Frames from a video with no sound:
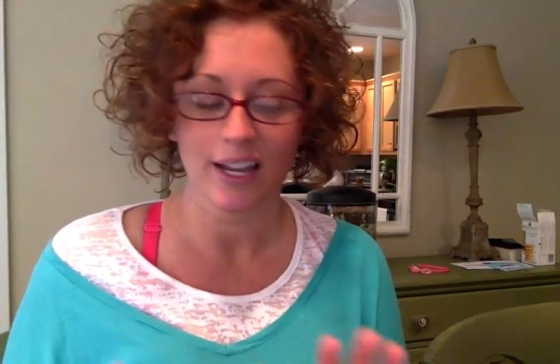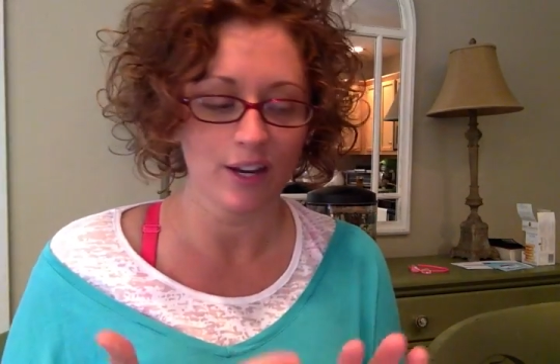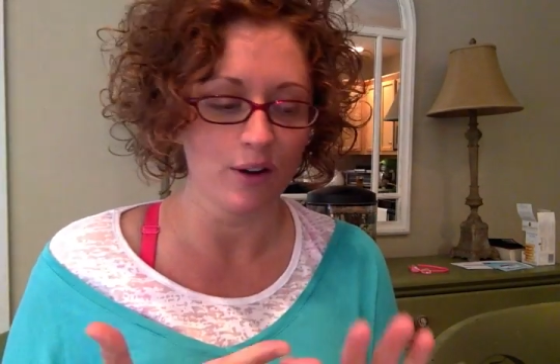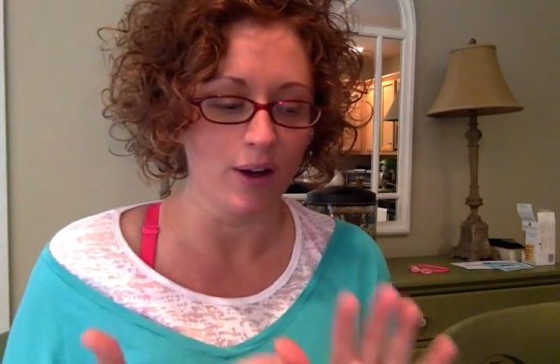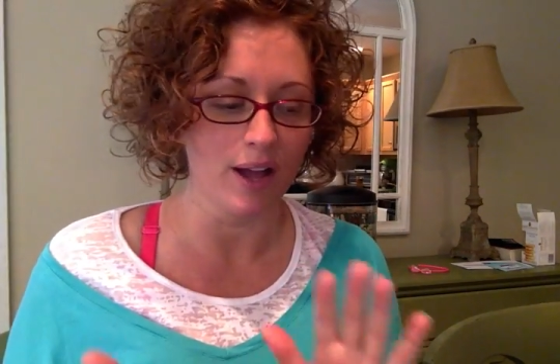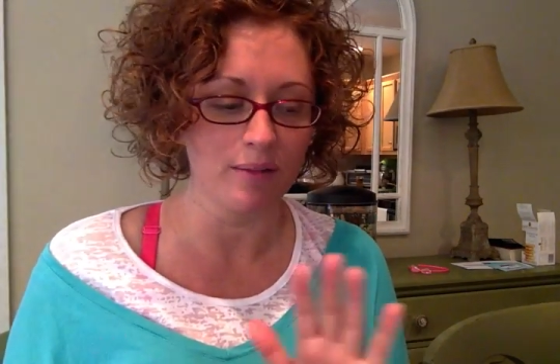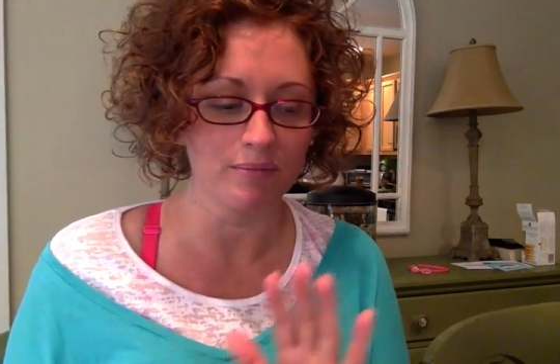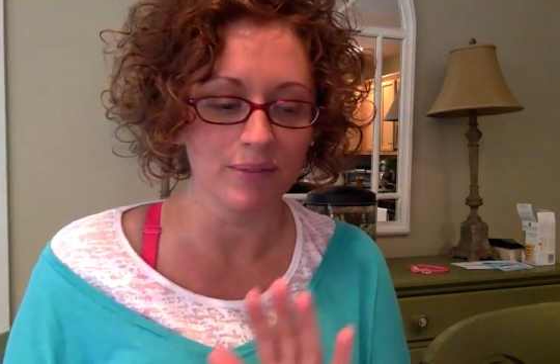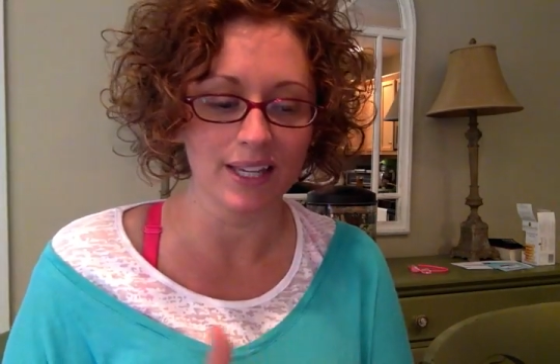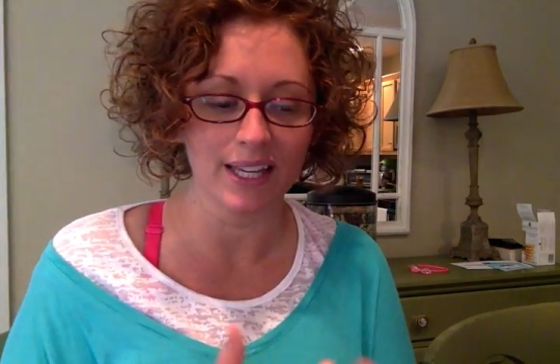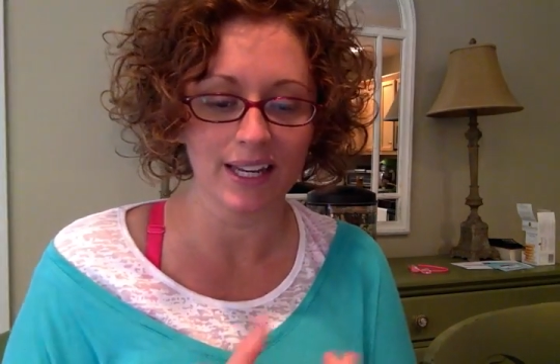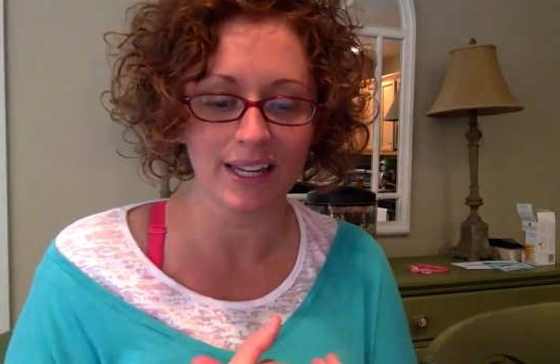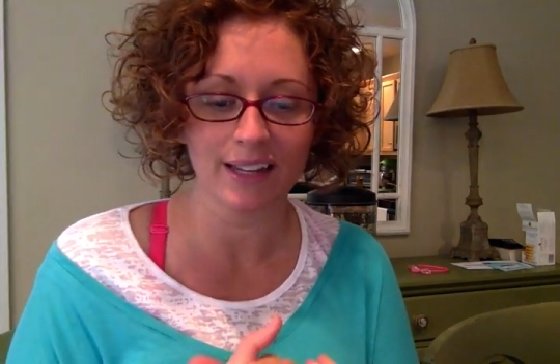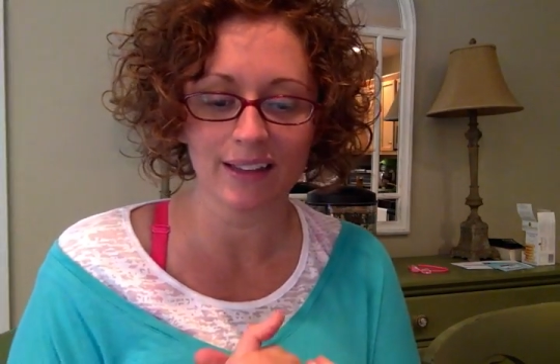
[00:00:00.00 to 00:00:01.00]
I'm
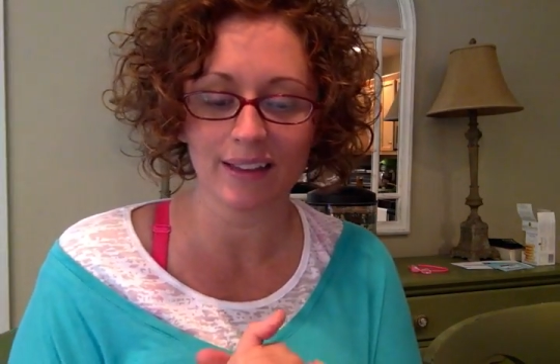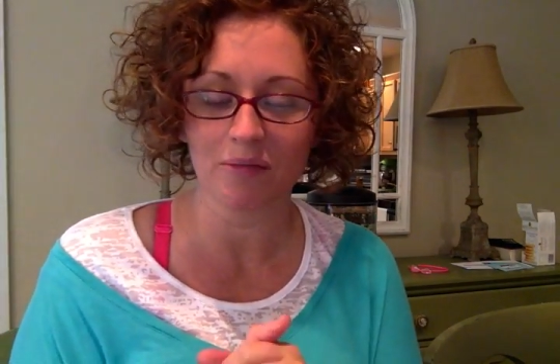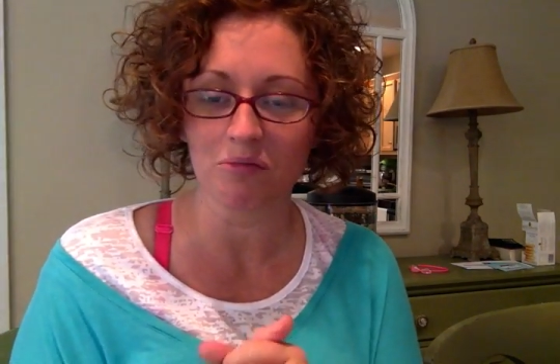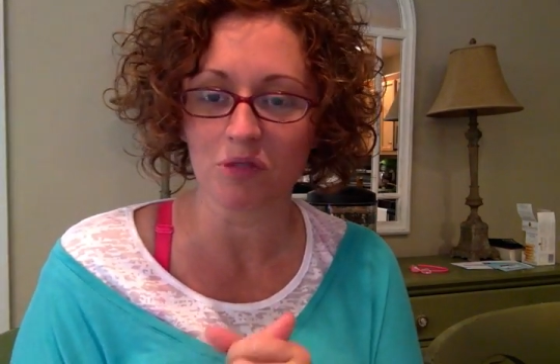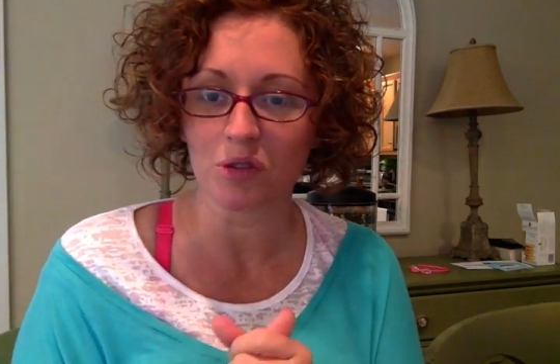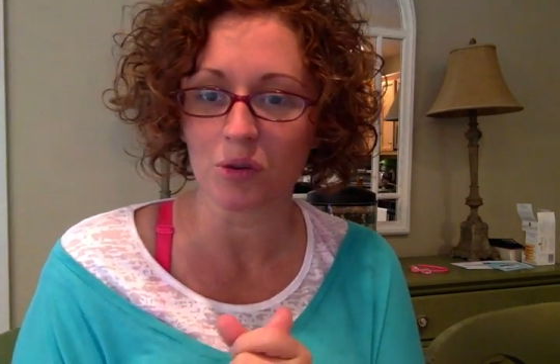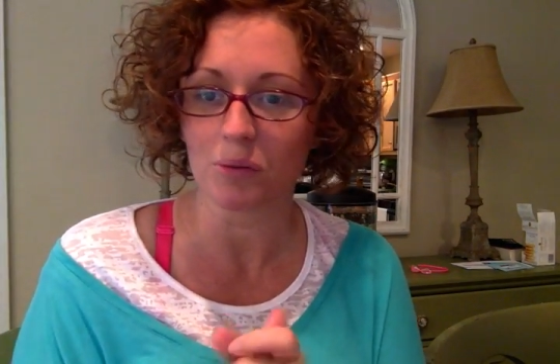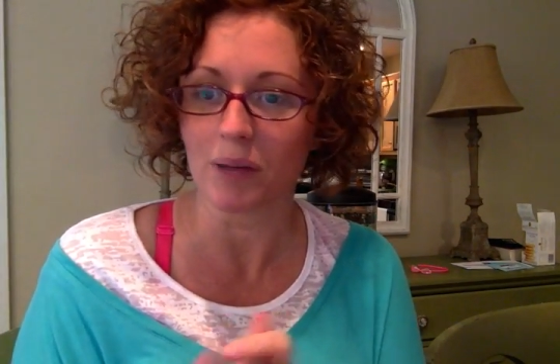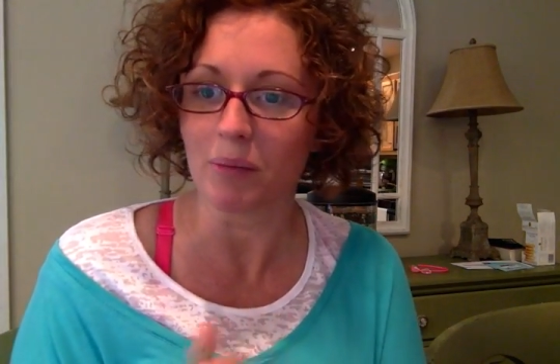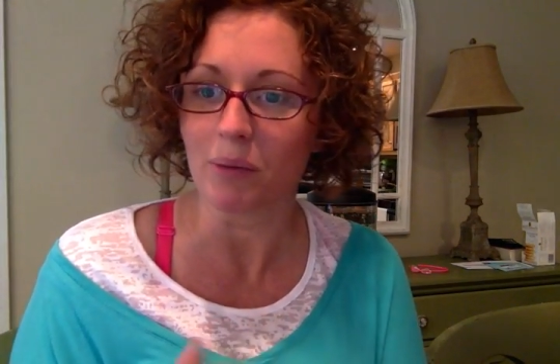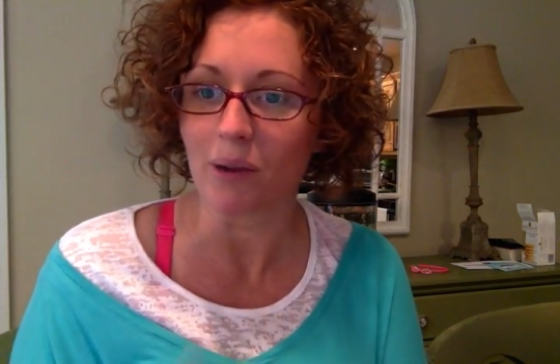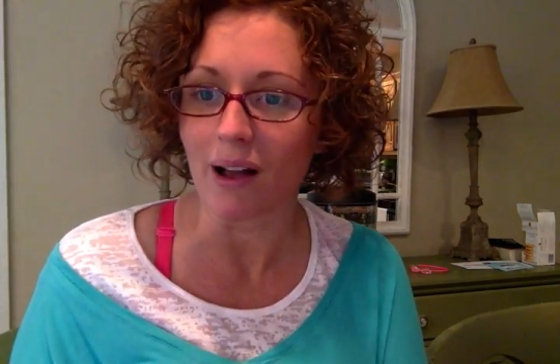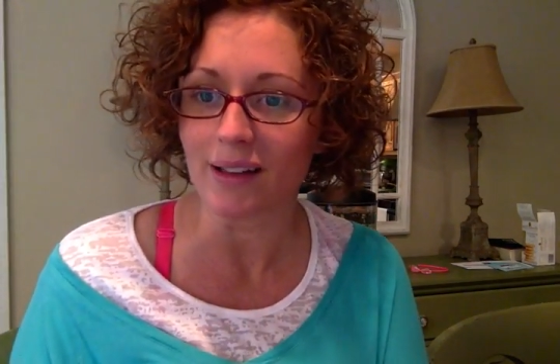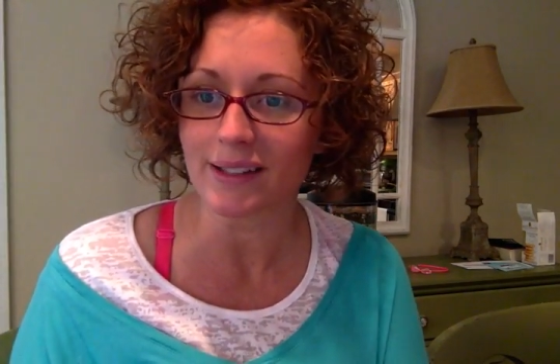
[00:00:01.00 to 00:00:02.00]
getting them through my
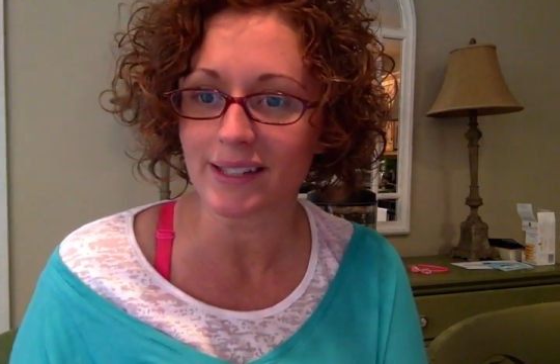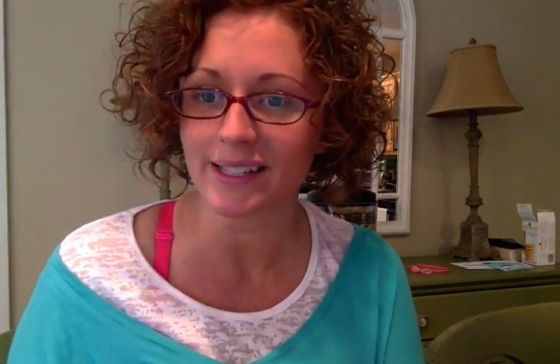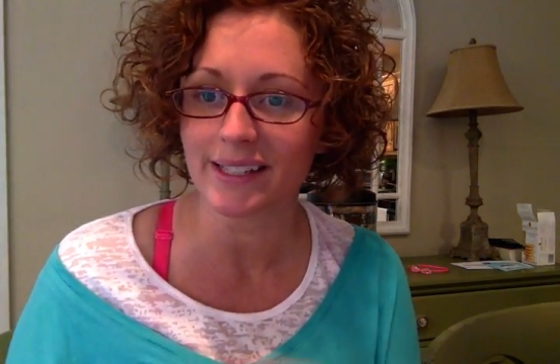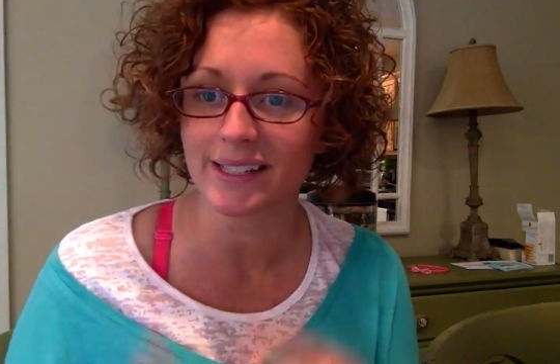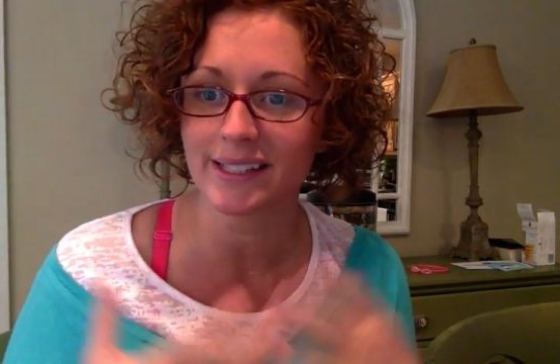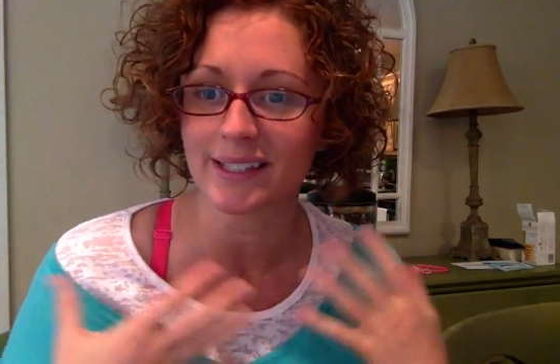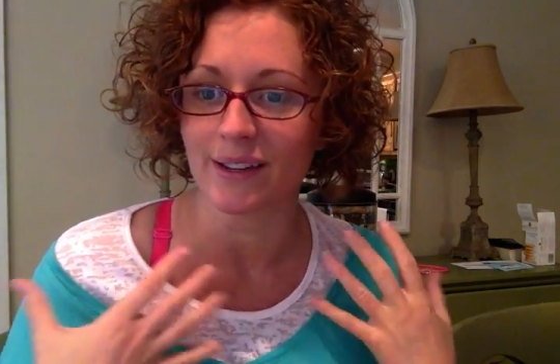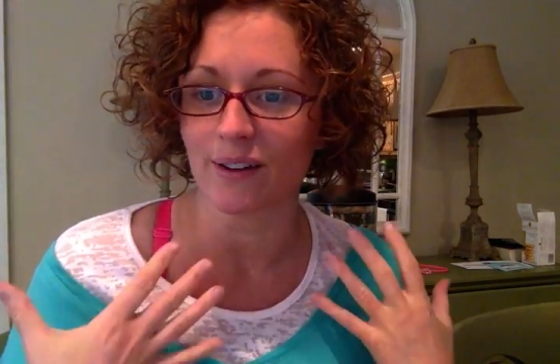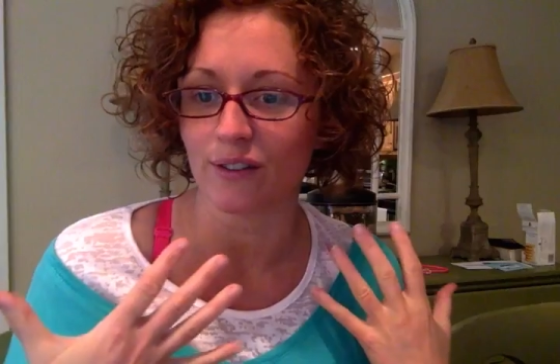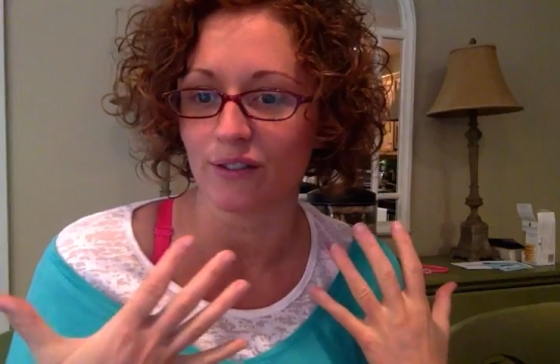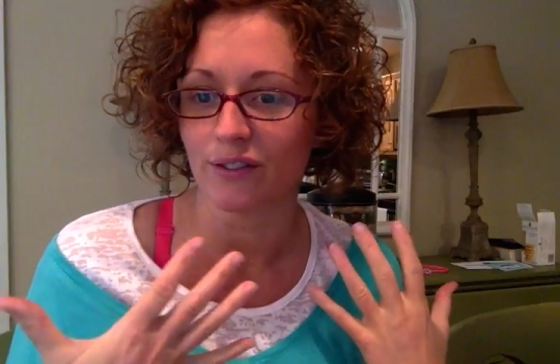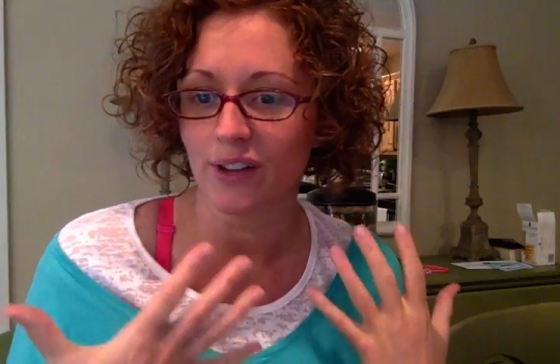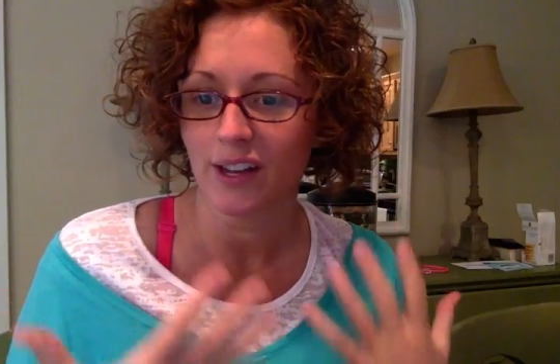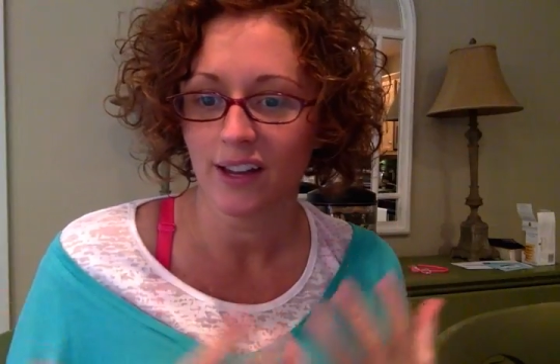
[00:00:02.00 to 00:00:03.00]
process of,